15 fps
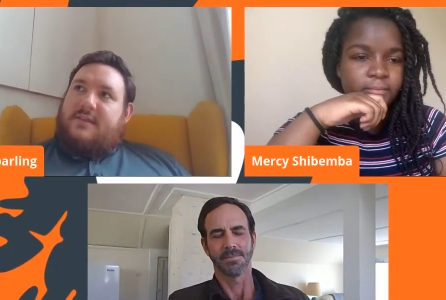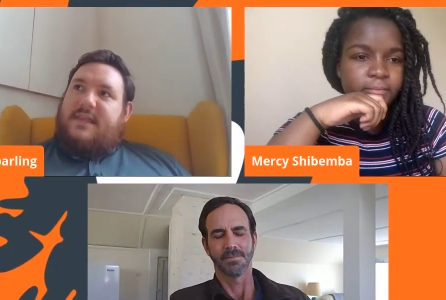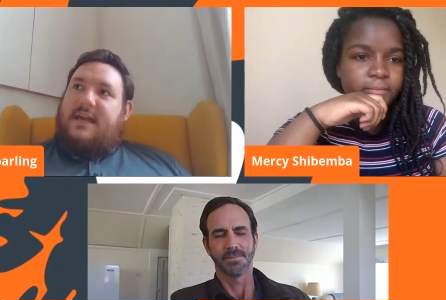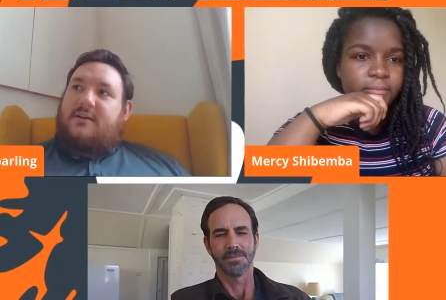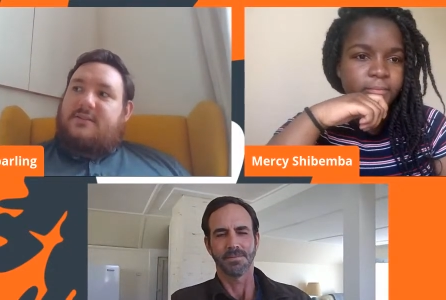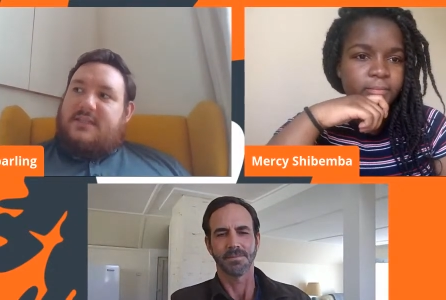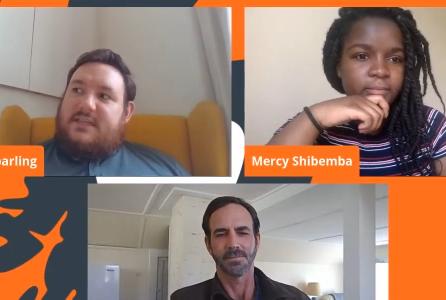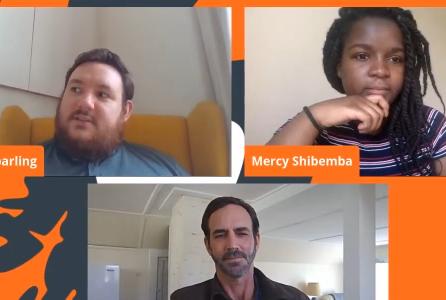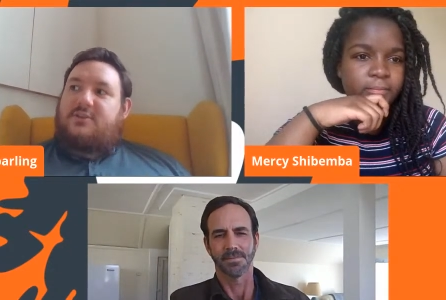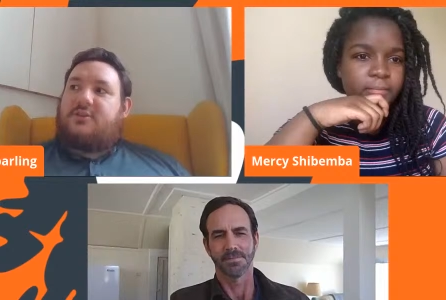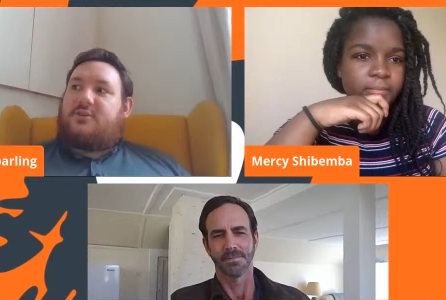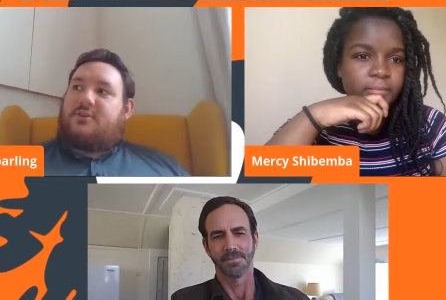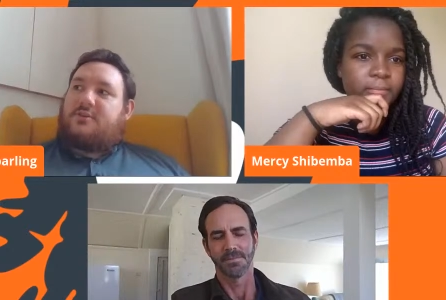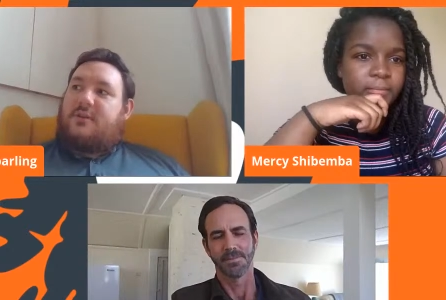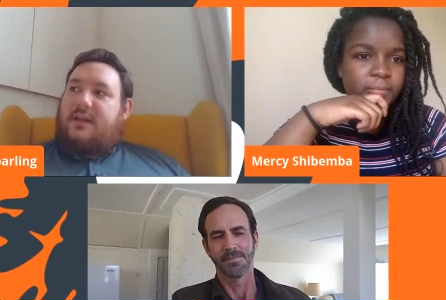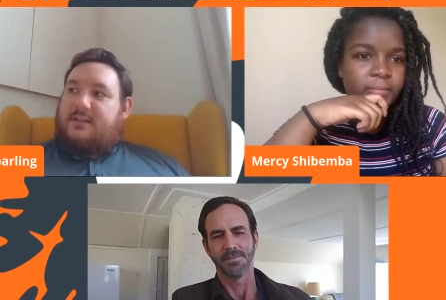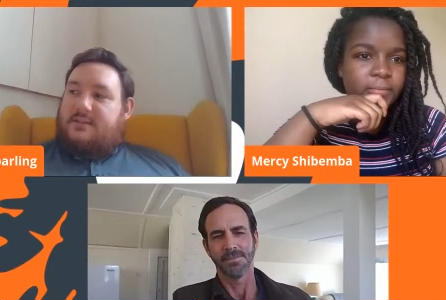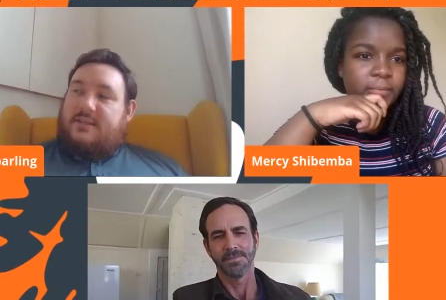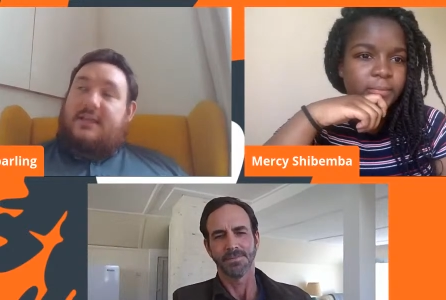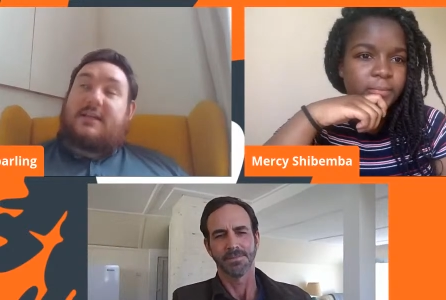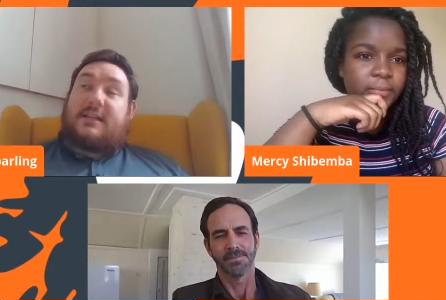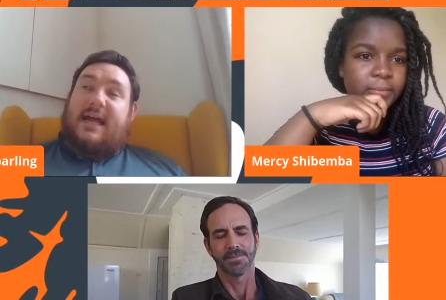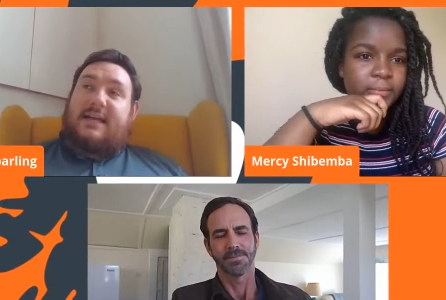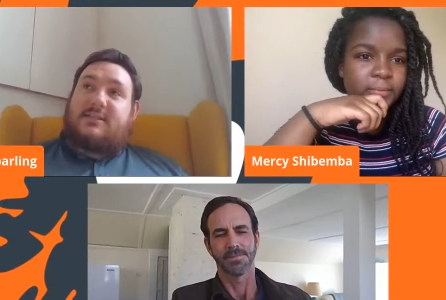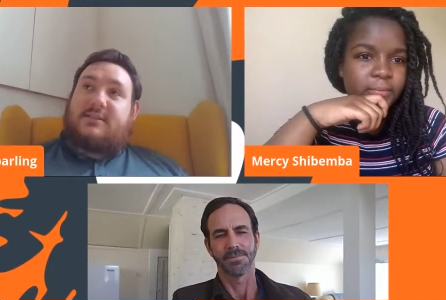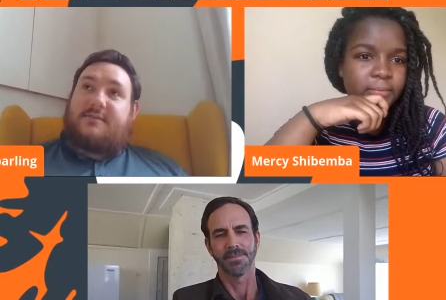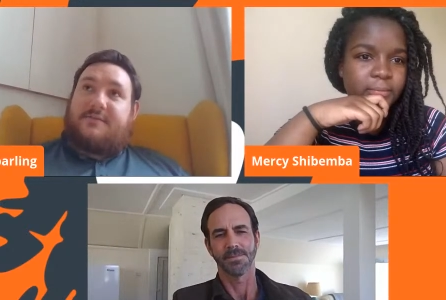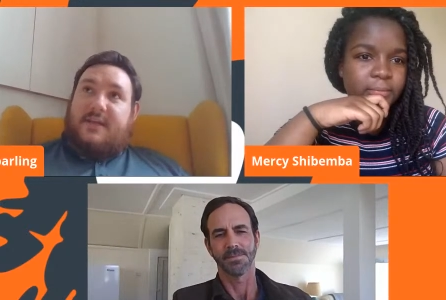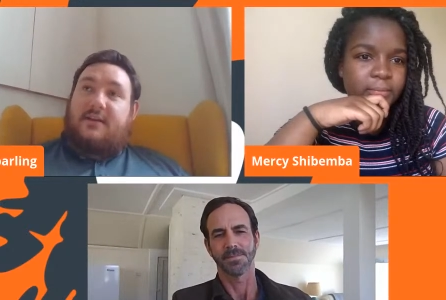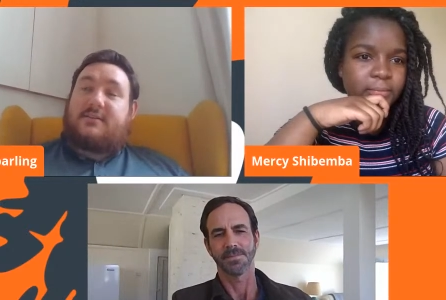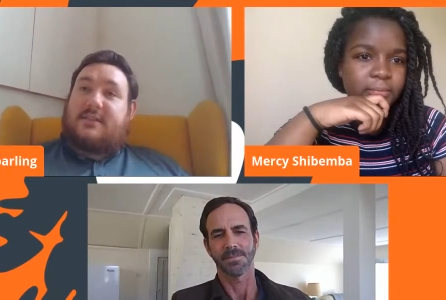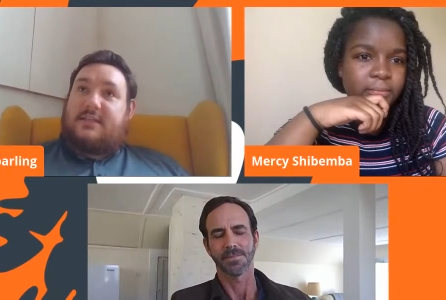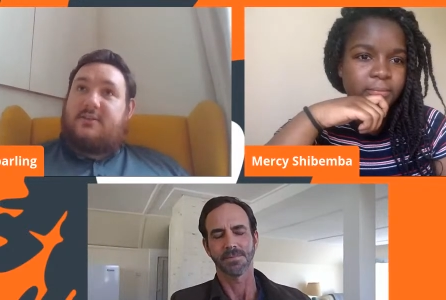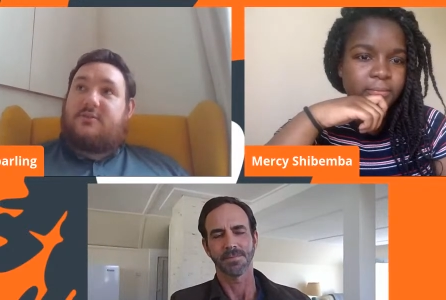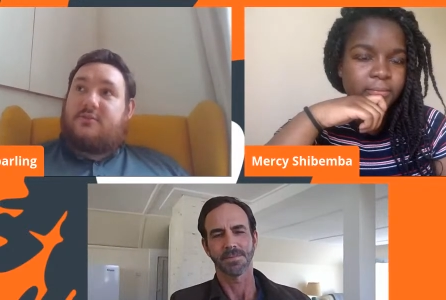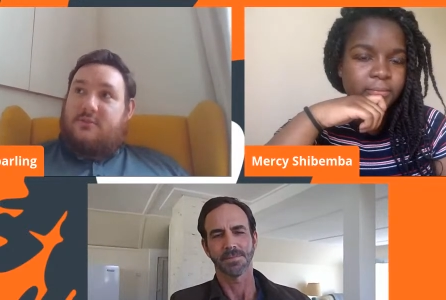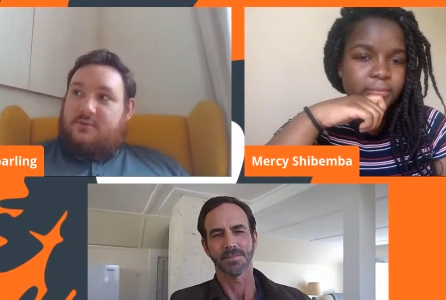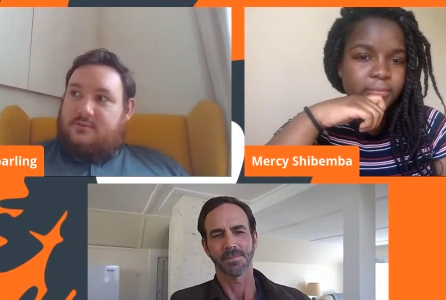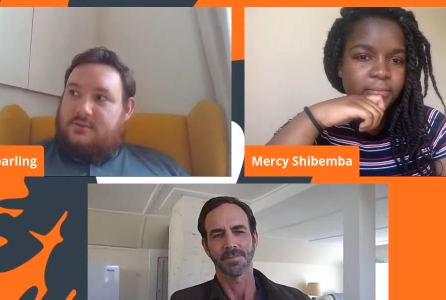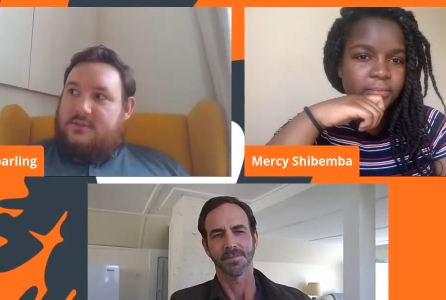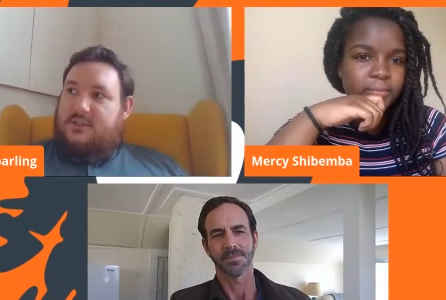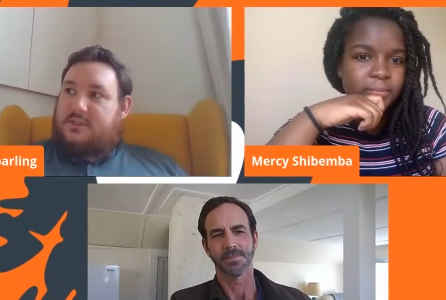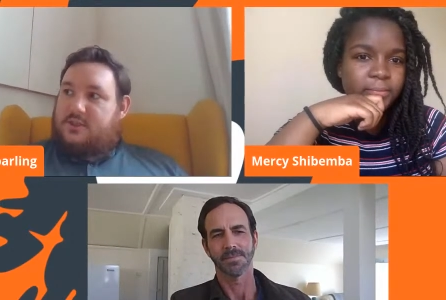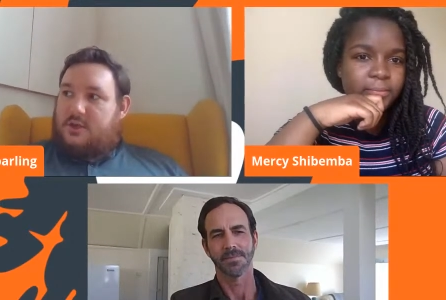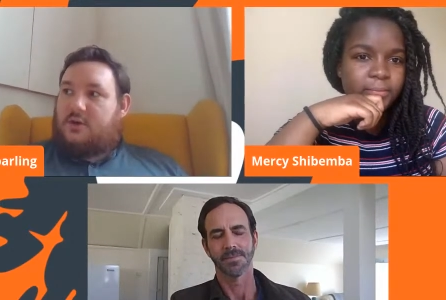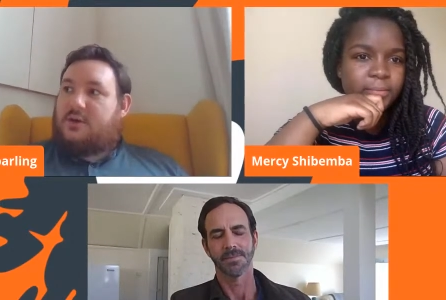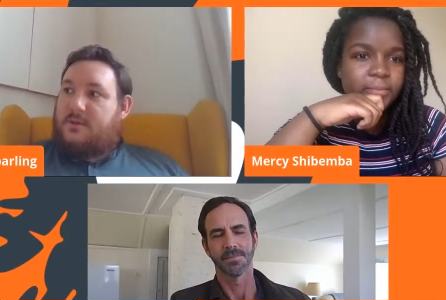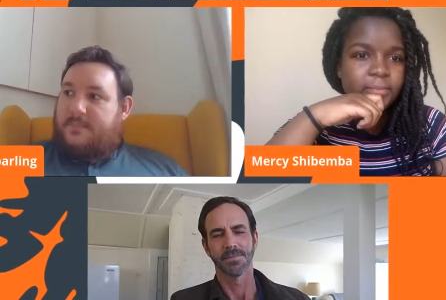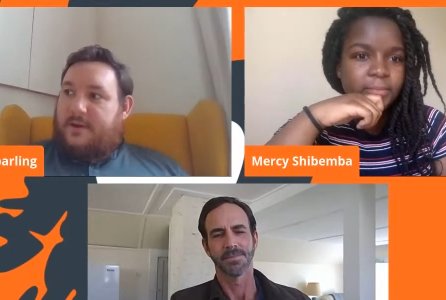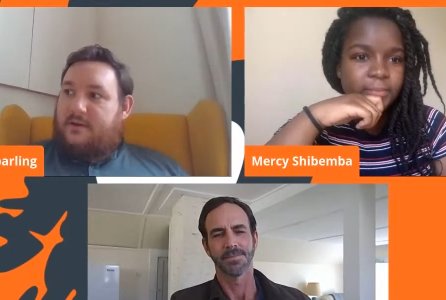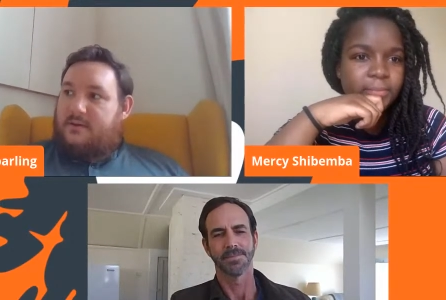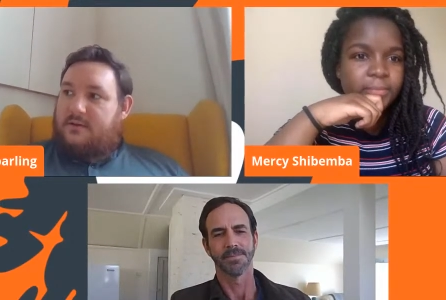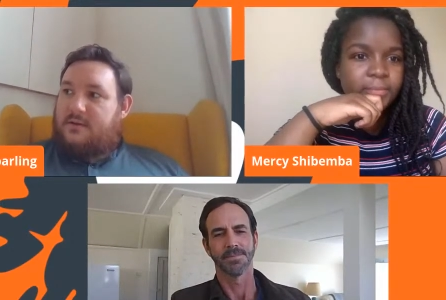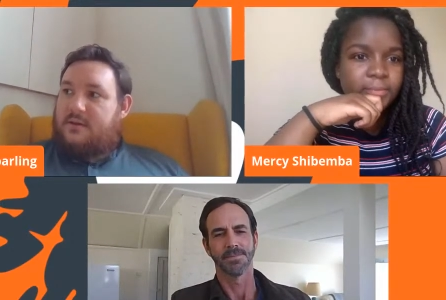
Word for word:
Speaker 1: thirteen that a class of thirteen year olds to talk about